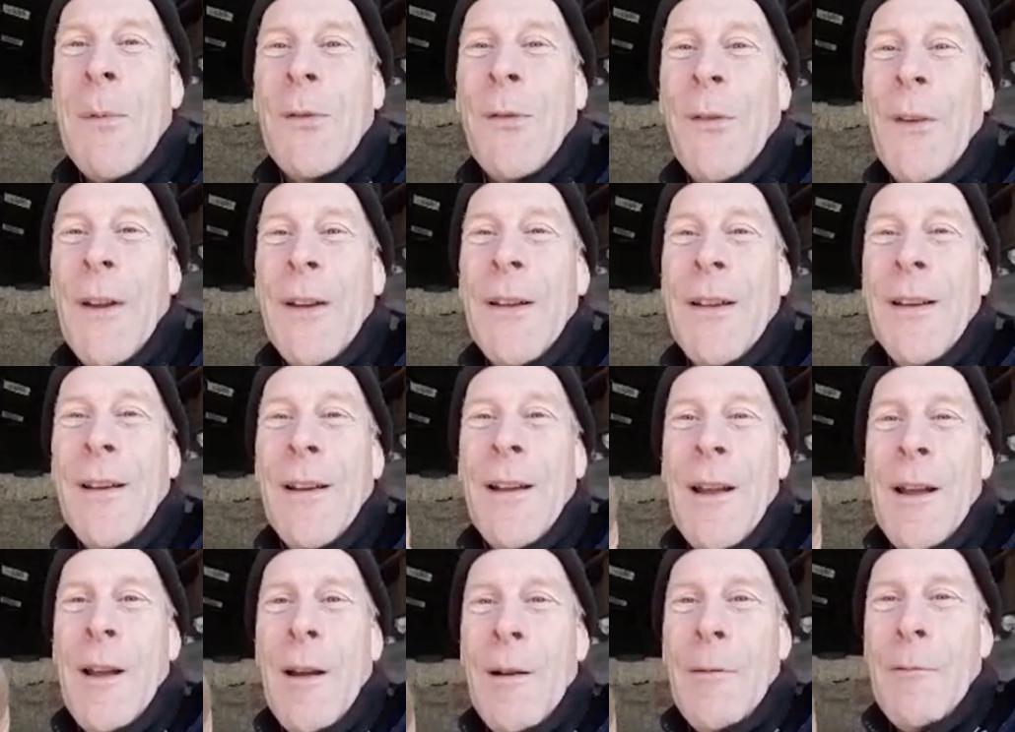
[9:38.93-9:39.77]
Green,
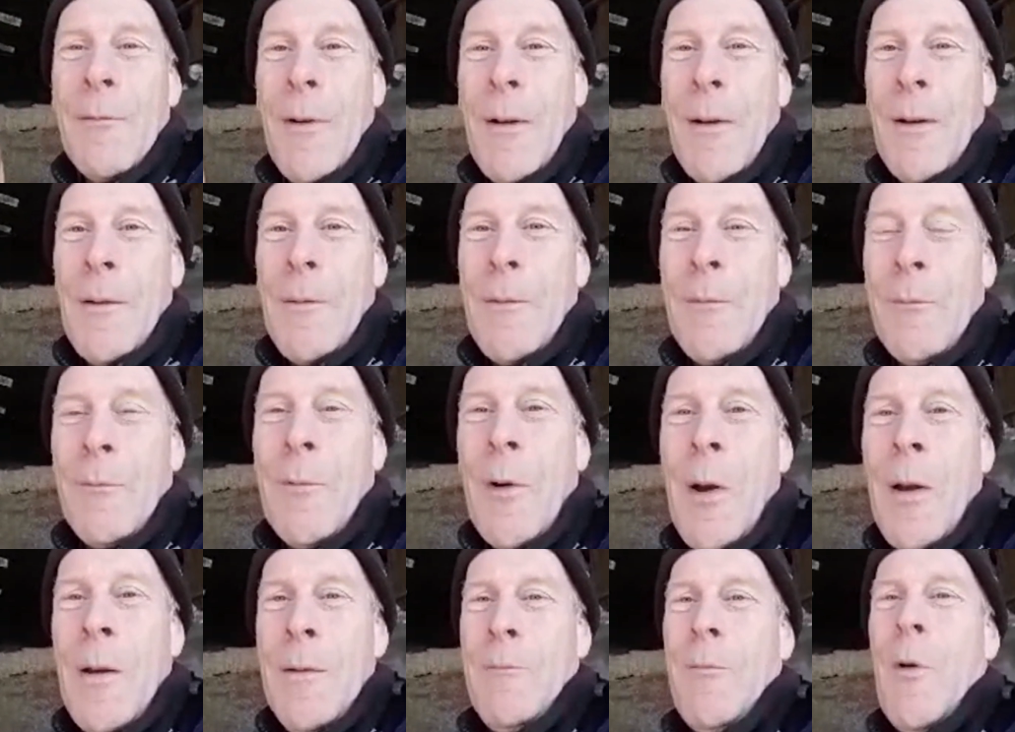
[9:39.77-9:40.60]
Chelmsford.
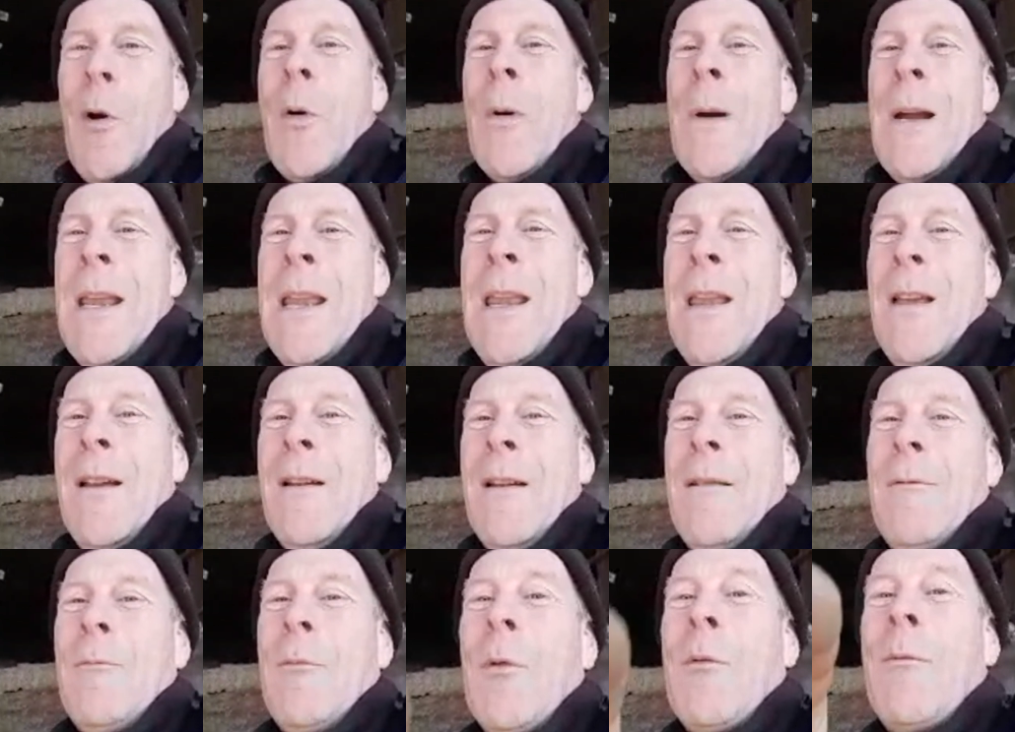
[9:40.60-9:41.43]

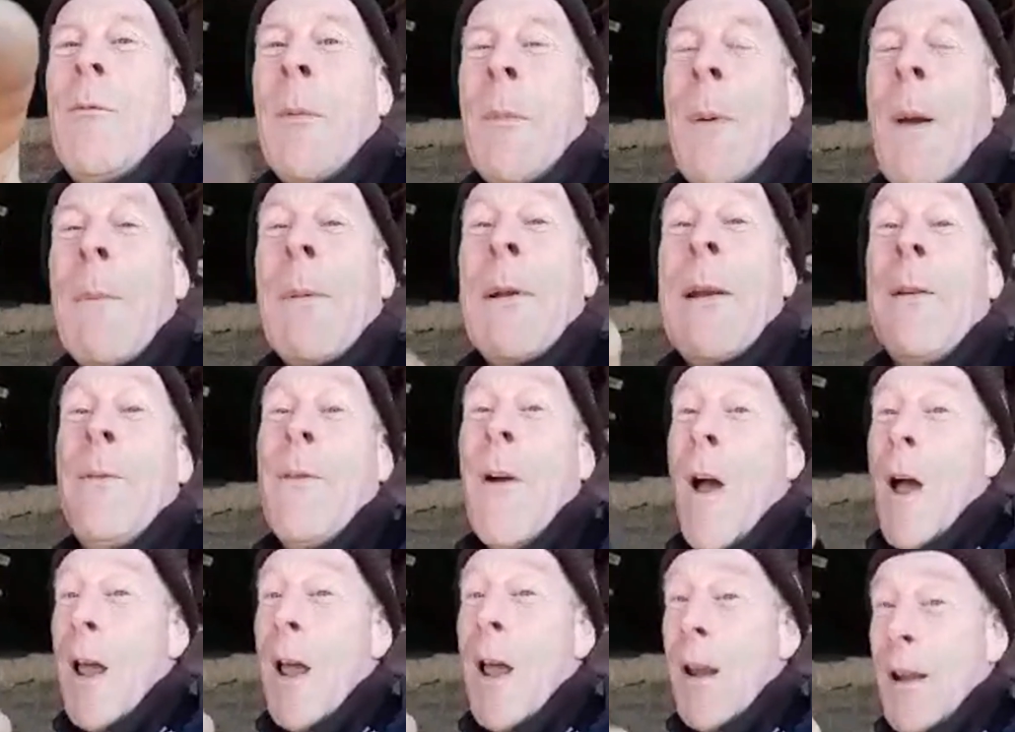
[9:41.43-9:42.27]

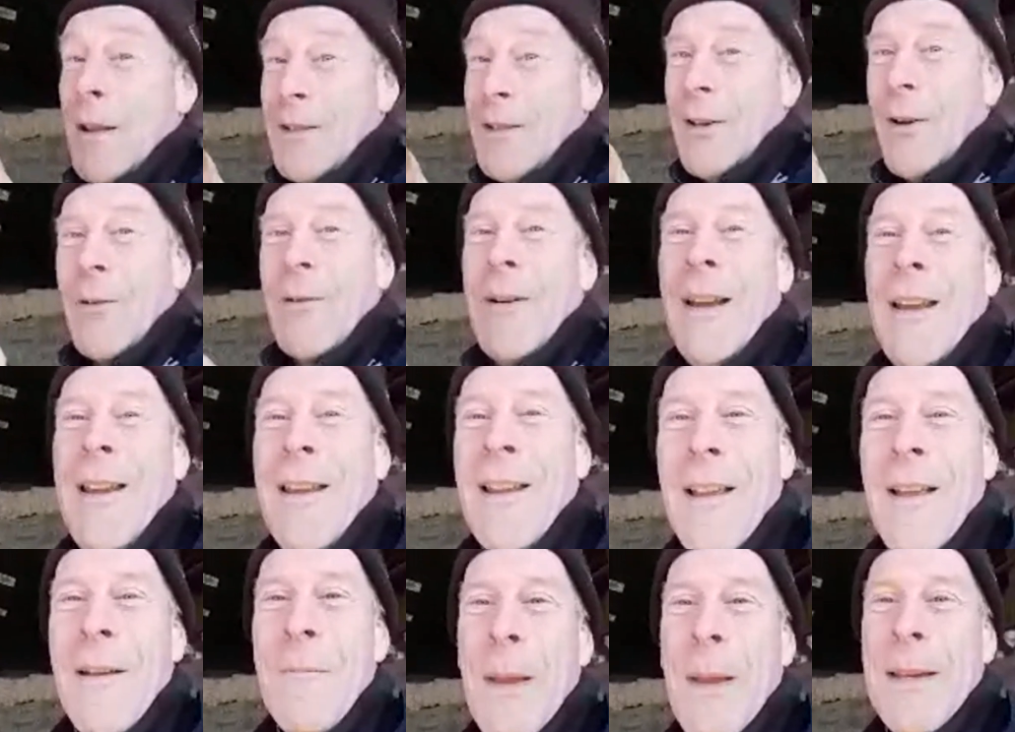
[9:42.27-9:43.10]
Republic of
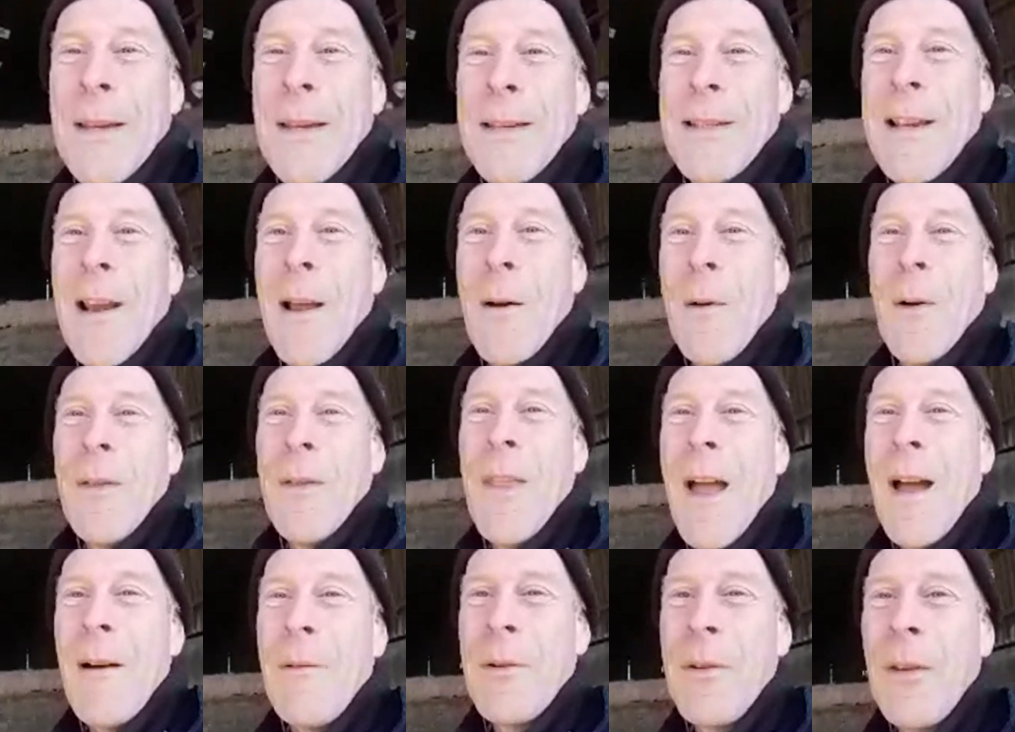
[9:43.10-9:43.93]
Ireland. Sorry.
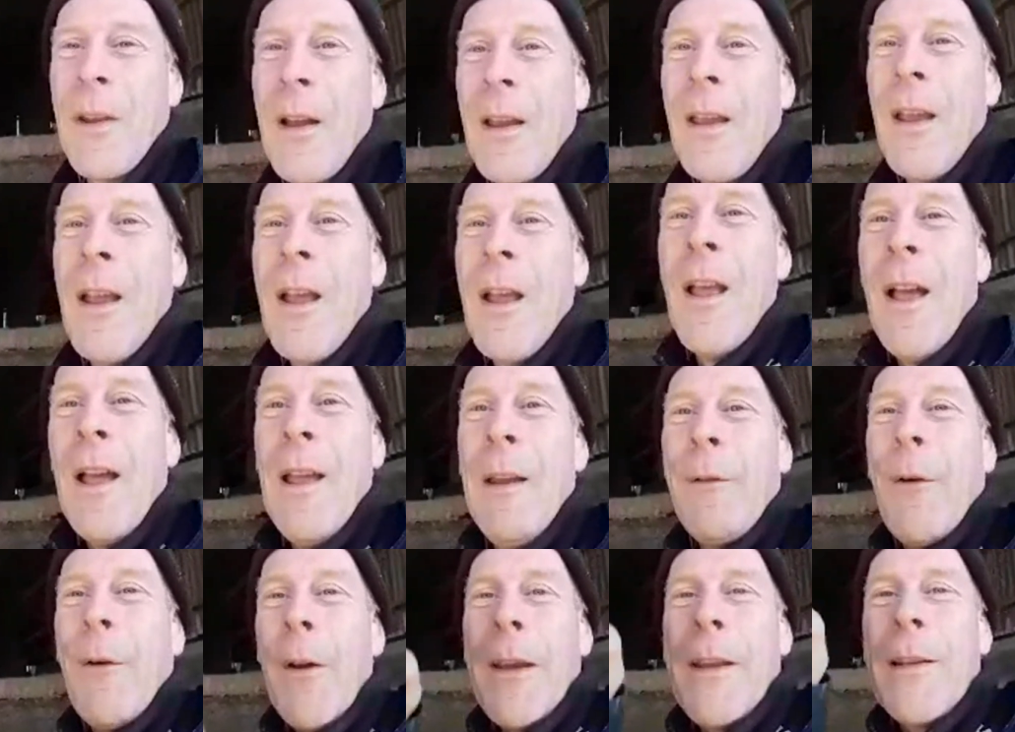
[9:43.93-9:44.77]
Bit slow on that, wasn't I?
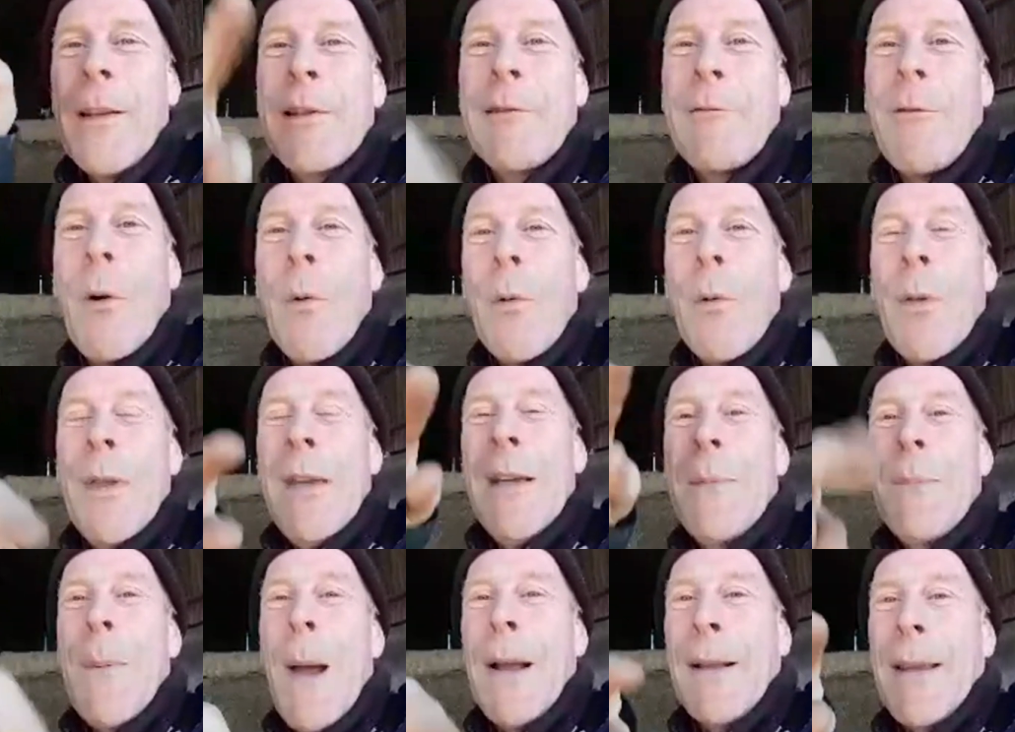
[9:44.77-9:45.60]
If I could
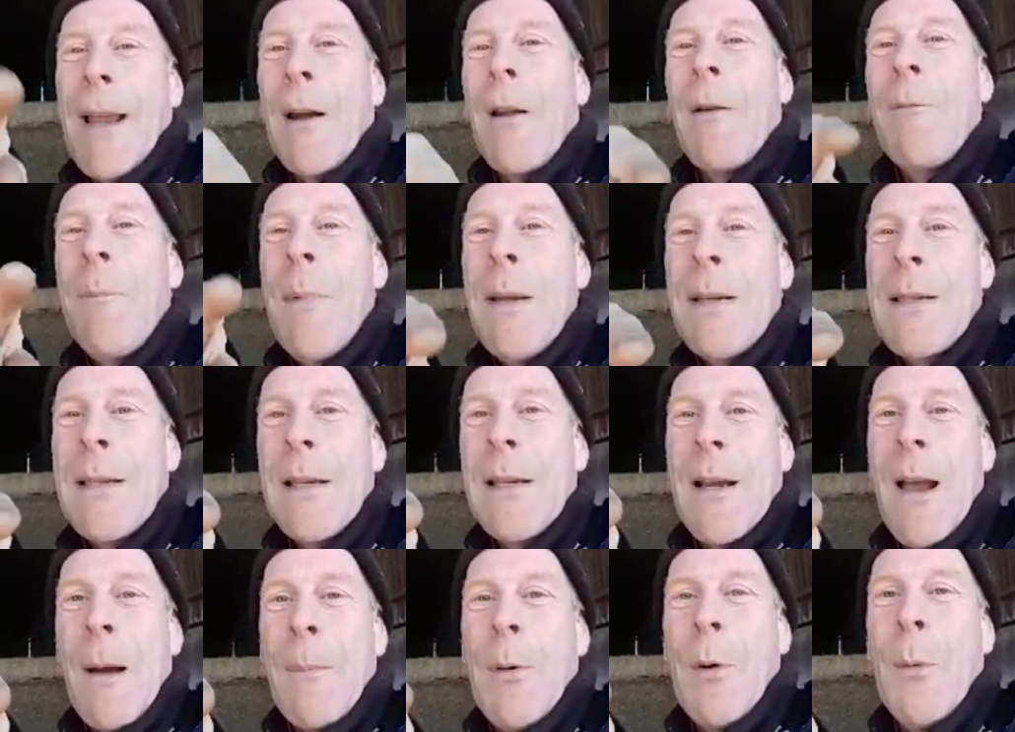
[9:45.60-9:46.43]
scroll these back down, I've
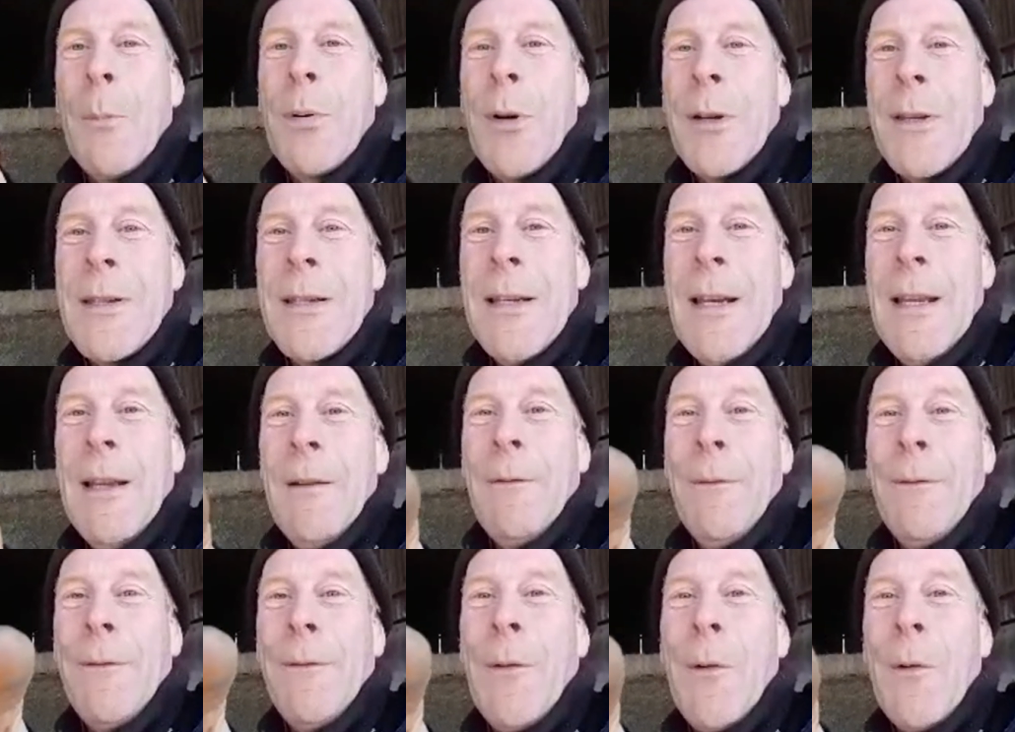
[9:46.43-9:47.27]
missed a couple.
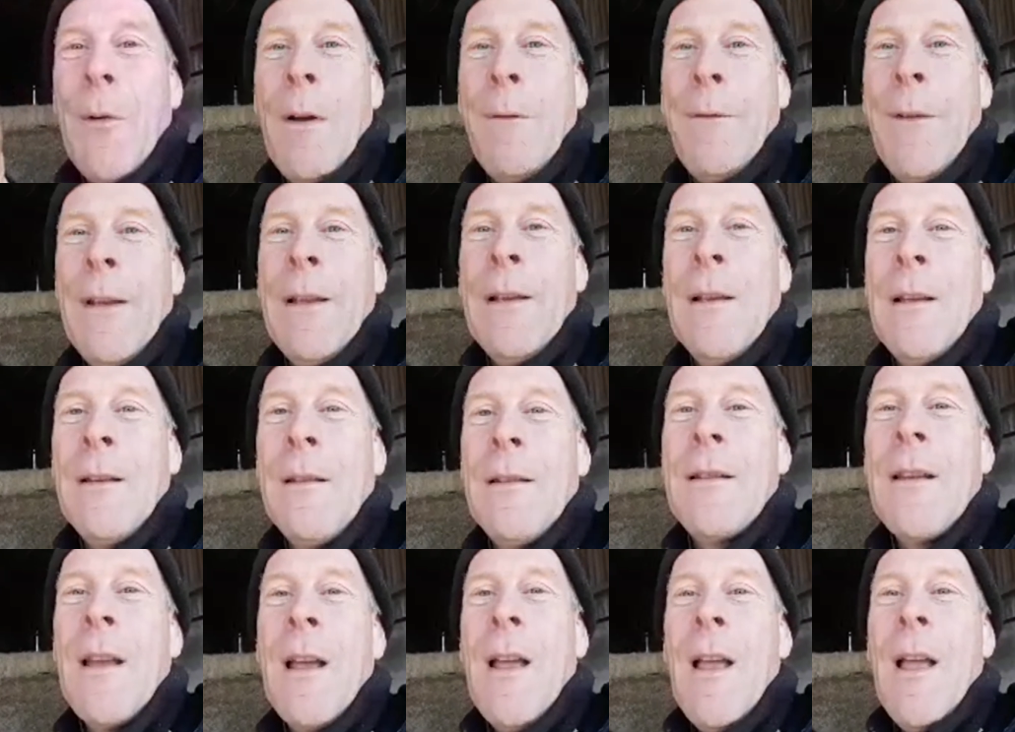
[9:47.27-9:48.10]
Brittany,
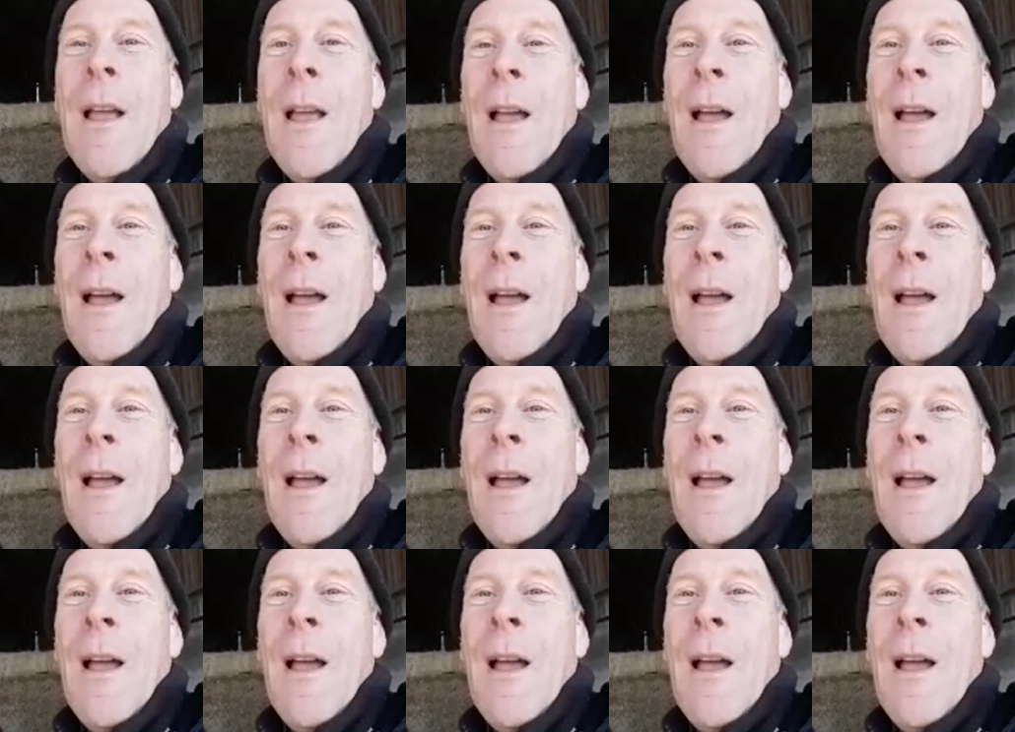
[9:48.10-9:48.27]
Finland.